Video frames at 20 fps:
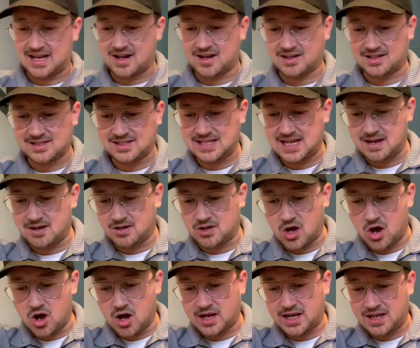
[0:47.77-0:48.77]
I can see
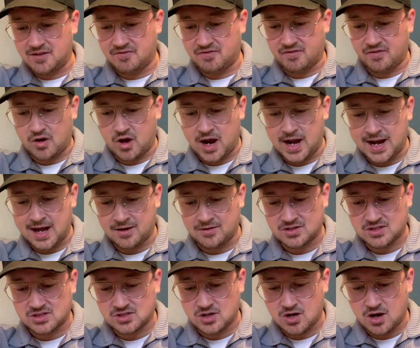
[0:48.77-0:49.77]
gherkin flying out the
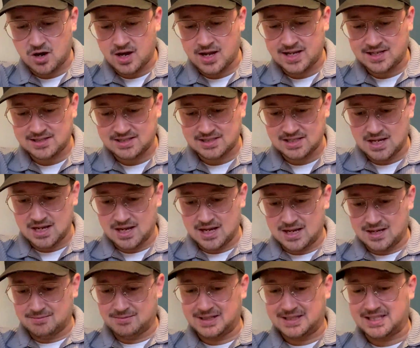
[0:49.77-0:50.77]
sides,
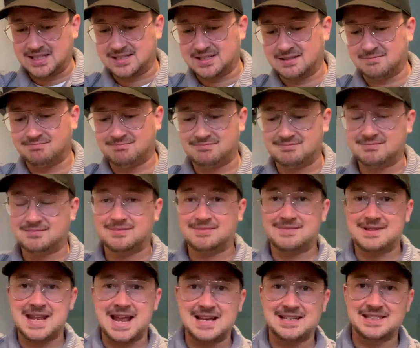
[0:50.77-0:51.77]
which isn't
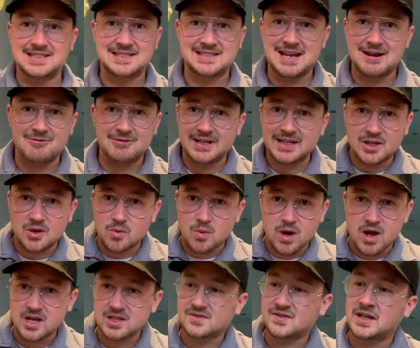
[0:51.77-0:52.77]
necessarily the
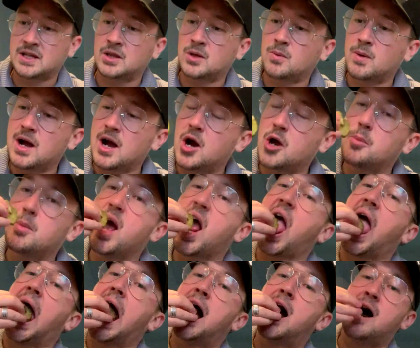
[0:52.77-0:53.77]
worst thing in the world, but